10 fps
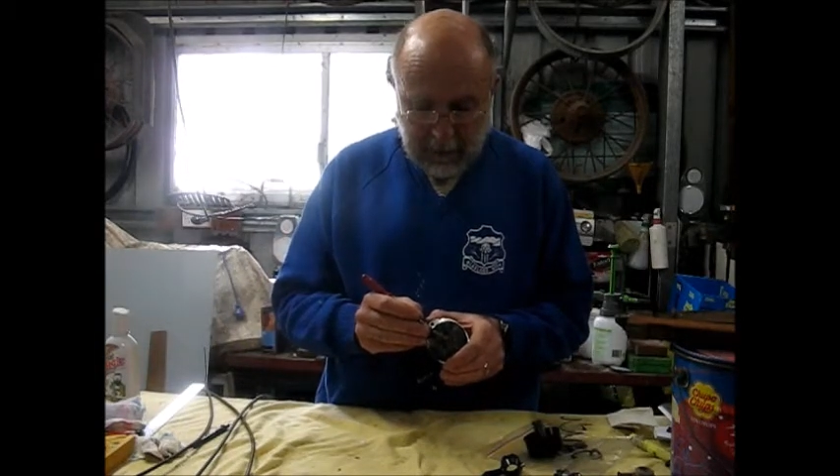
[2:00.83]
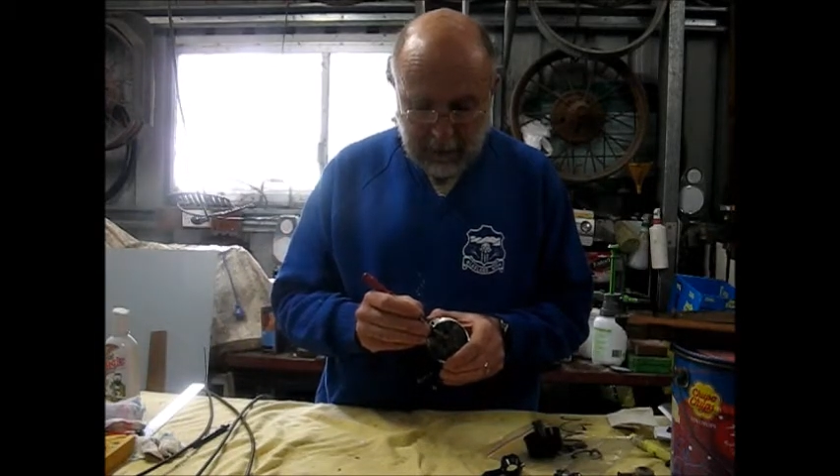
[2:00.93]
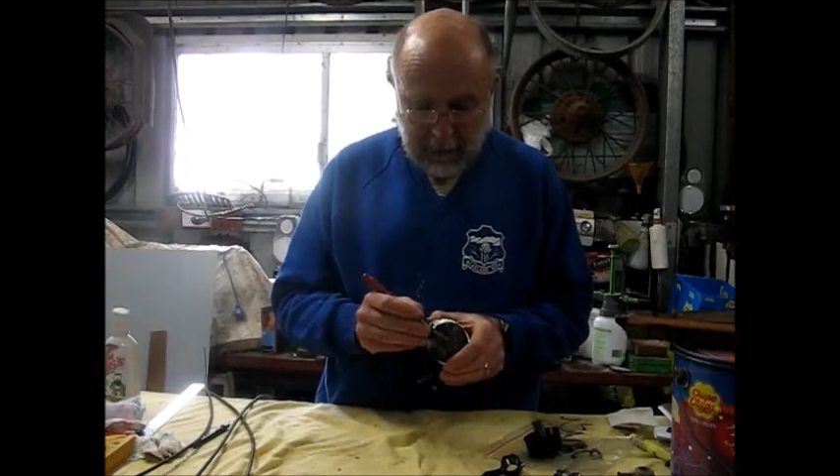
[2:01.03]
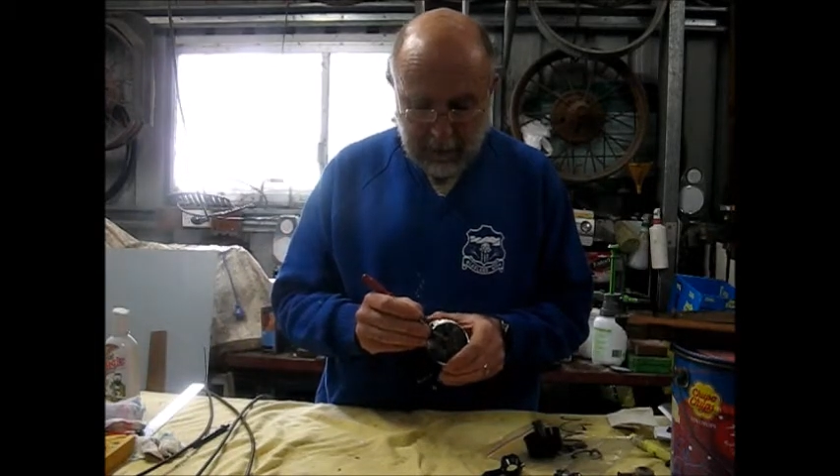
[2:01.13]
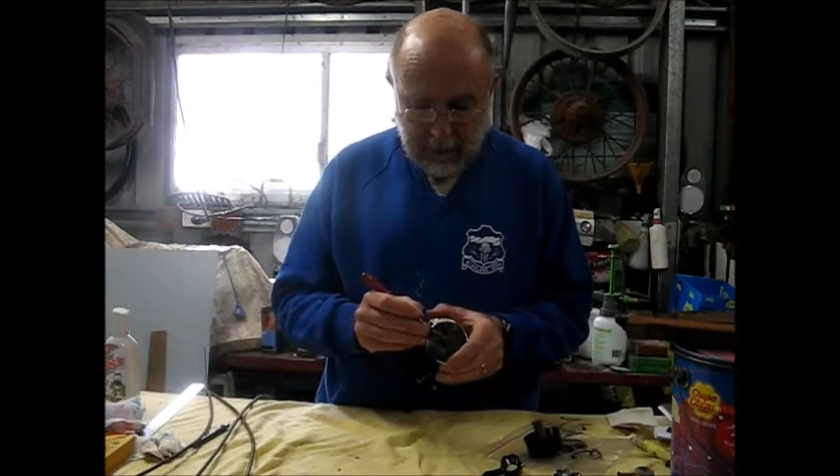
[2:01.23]

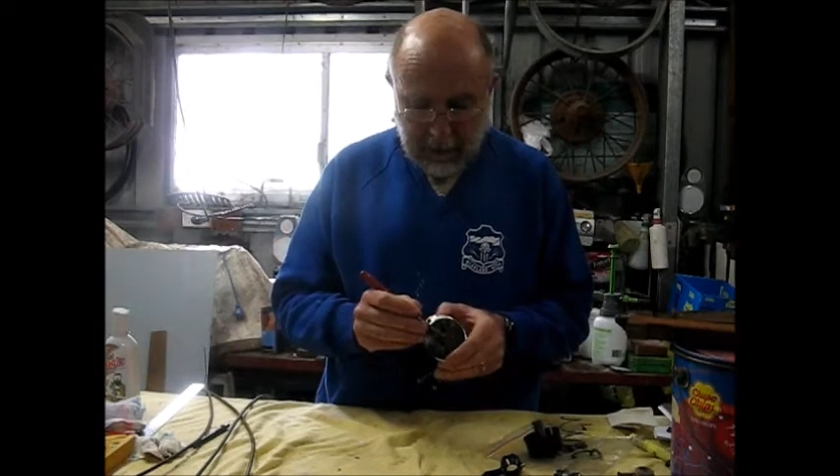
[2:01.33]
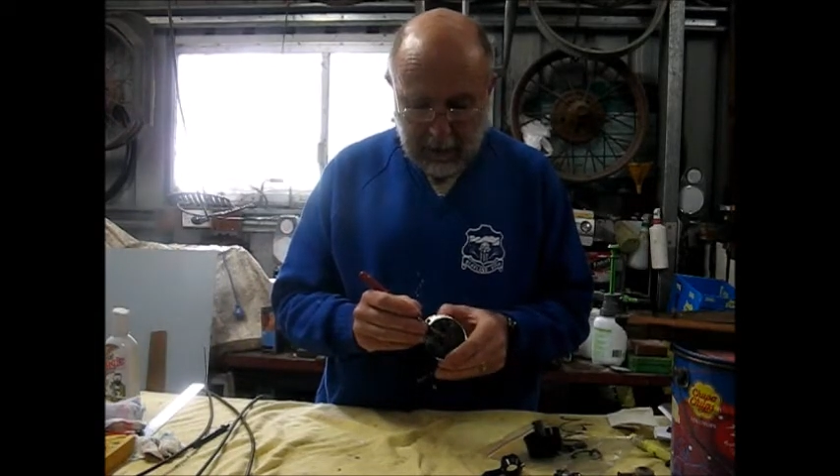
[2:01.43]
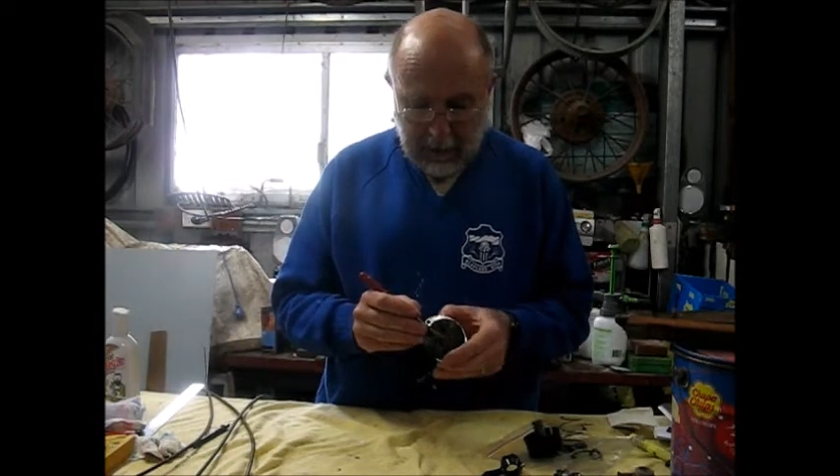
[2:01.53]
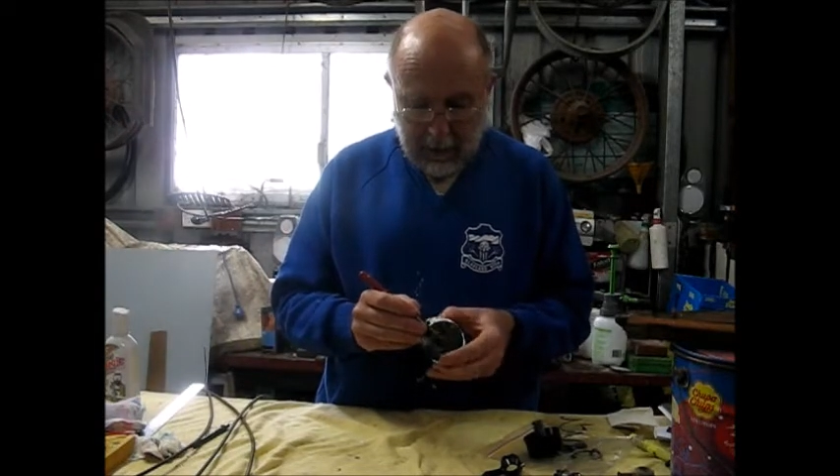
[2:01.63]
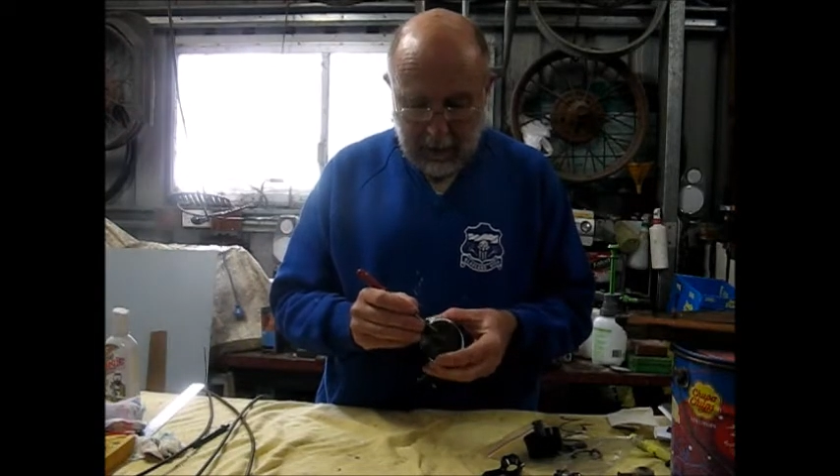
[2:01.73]
undoing,
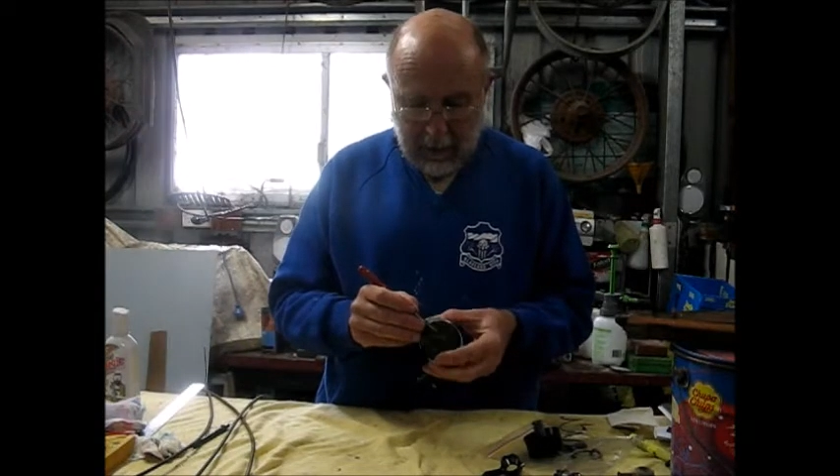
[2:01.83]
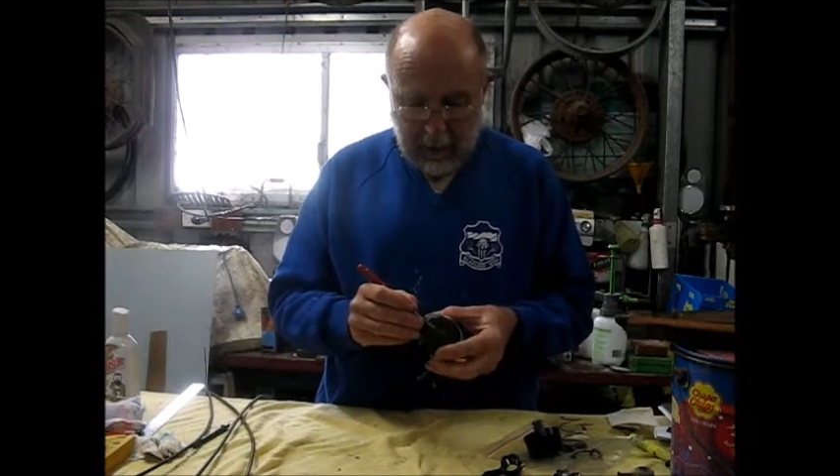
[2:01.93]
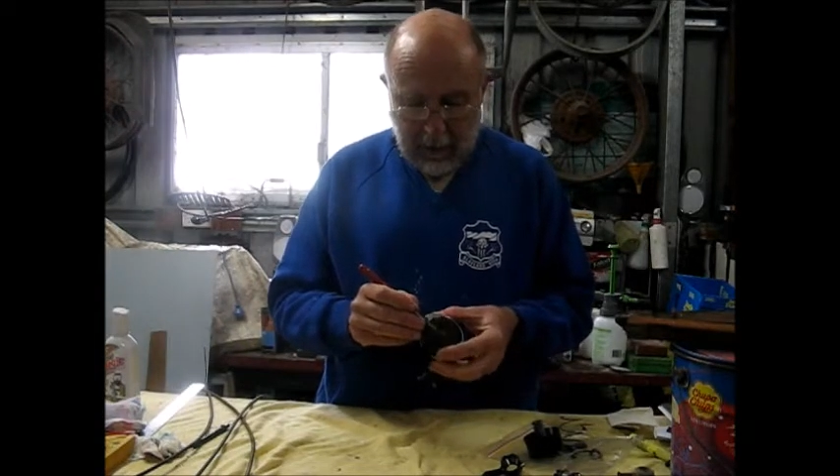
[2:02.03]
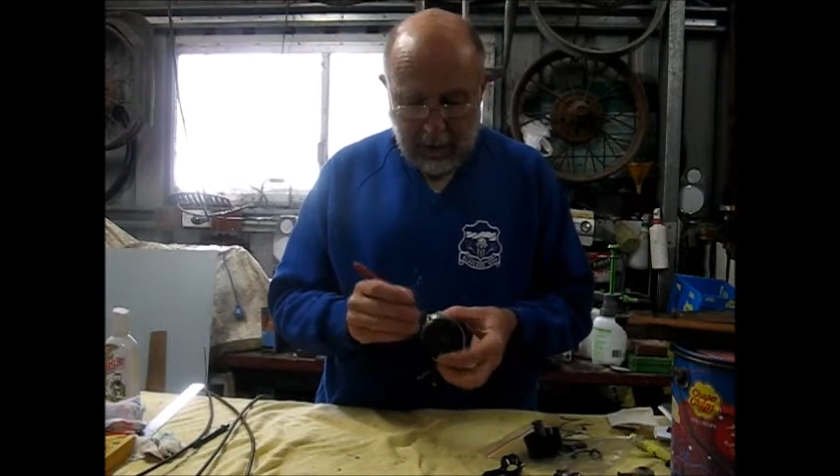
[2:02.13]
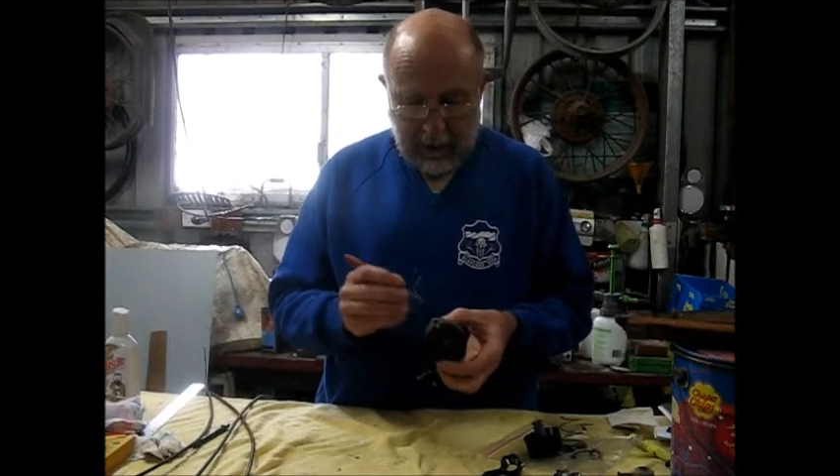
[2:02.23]

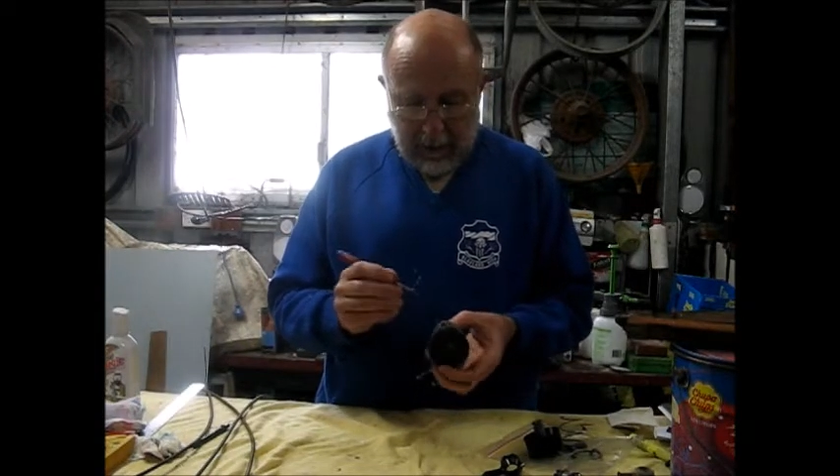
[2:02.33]
and that